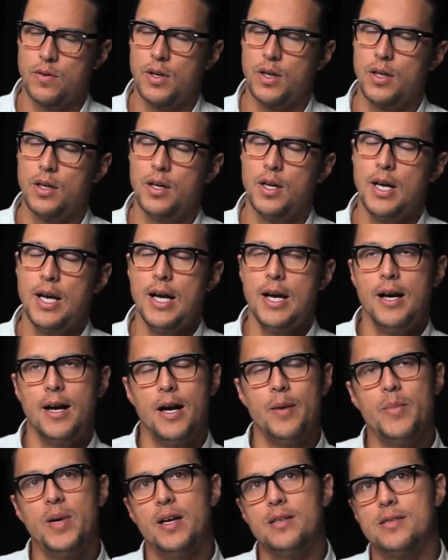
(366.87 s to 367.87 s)
Right.
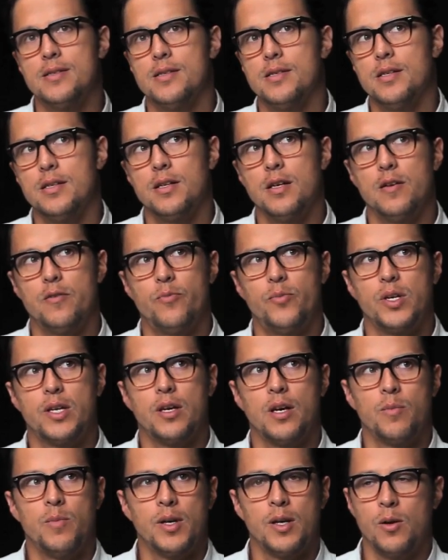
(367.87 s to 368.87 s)
I'm hesitant of
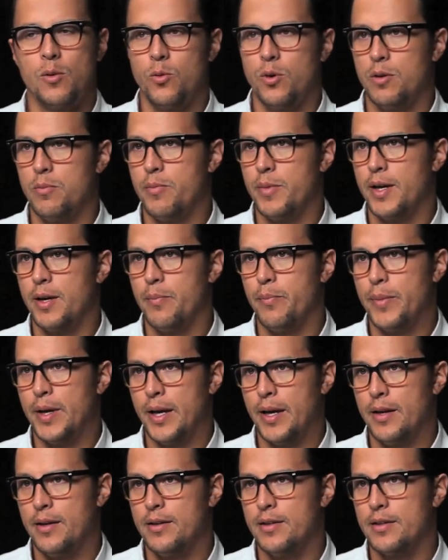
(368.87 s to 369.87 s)
becoming a one-man
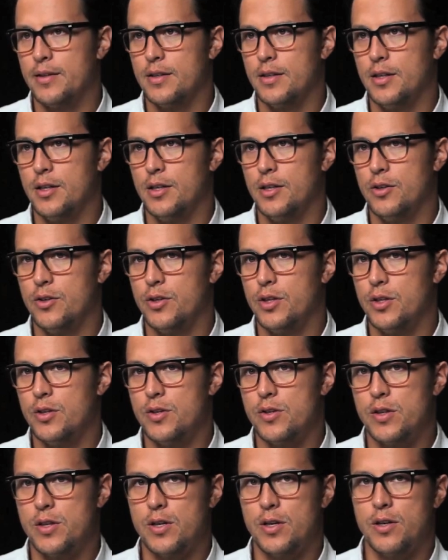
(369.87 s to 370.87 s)
band.
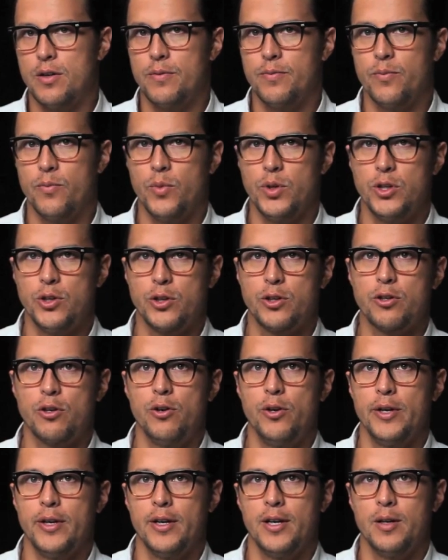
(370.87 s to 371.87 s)
They're when you're
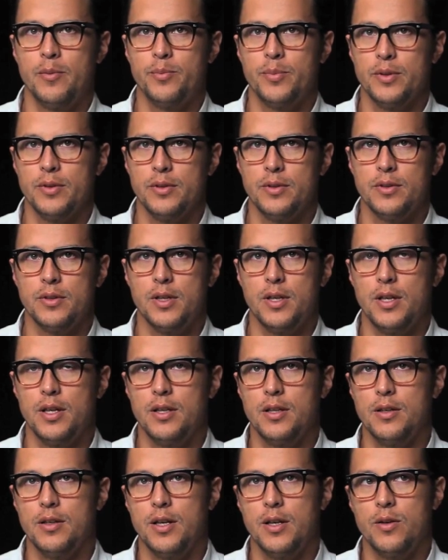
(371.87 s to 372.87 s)
growing up and
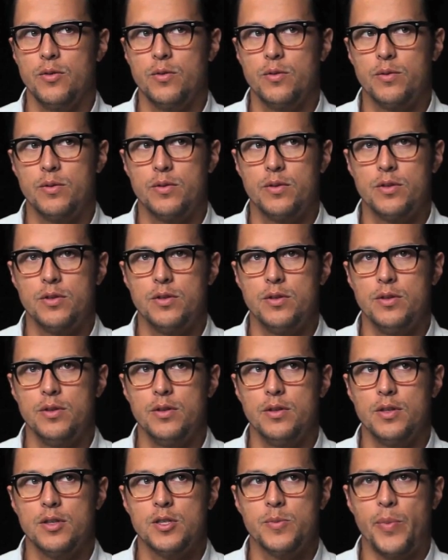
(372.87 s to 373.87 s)

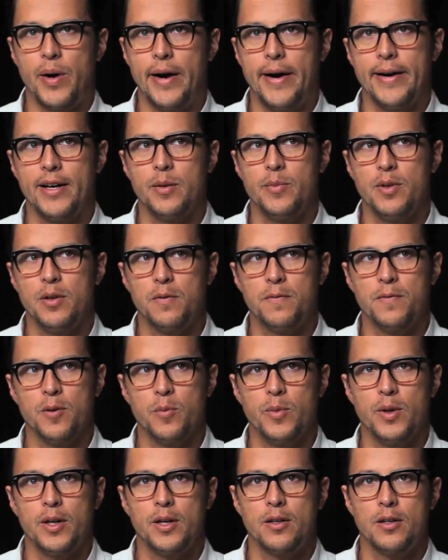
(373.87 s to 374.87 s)
aspiring to be a
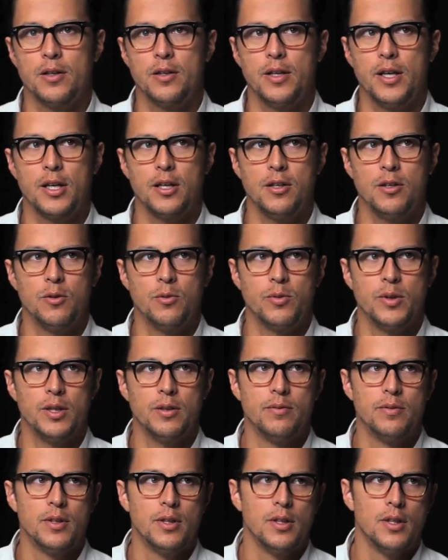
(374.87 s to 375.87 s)
filmmaker, like you
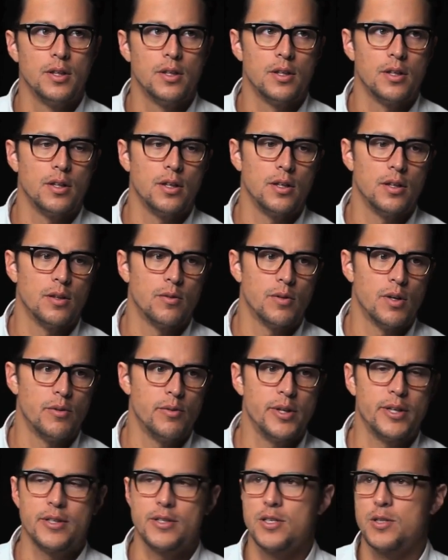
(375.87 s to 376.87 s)
read,
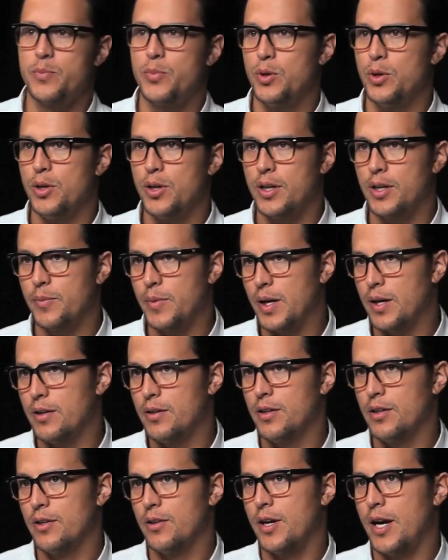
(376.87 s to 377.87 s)
Rodriguez's book about
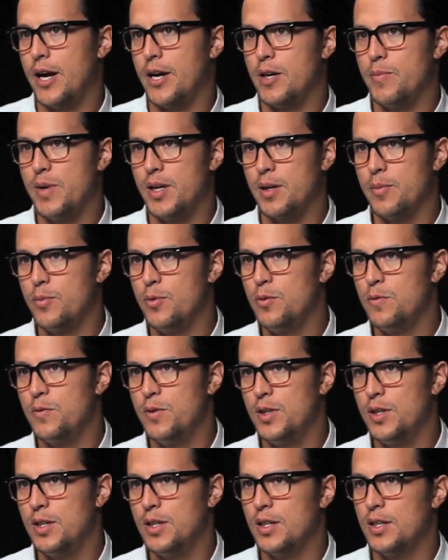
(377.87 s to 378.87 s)
how you make a
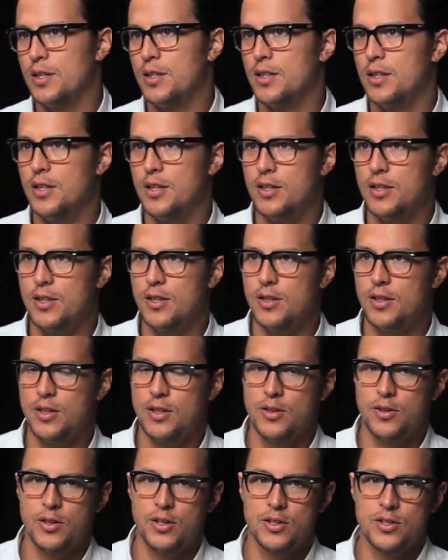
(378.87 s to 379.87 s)
movie, and
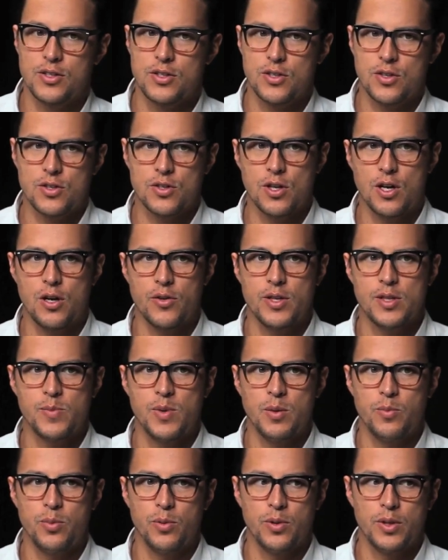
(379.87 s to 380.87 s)
there's all these
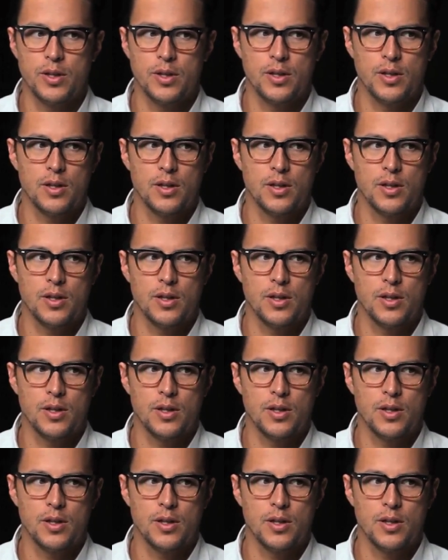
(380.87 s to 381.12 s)
people,